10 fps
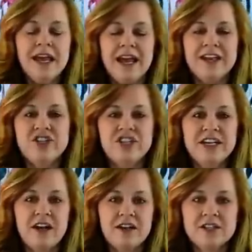and
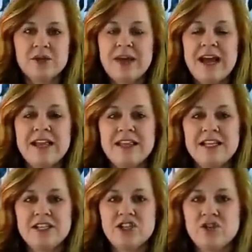she also had
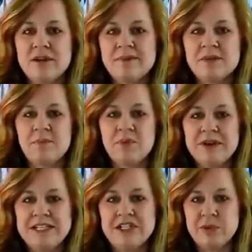these strips
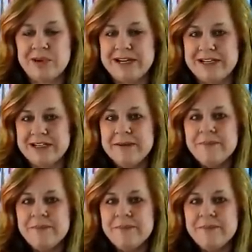pre-sorted.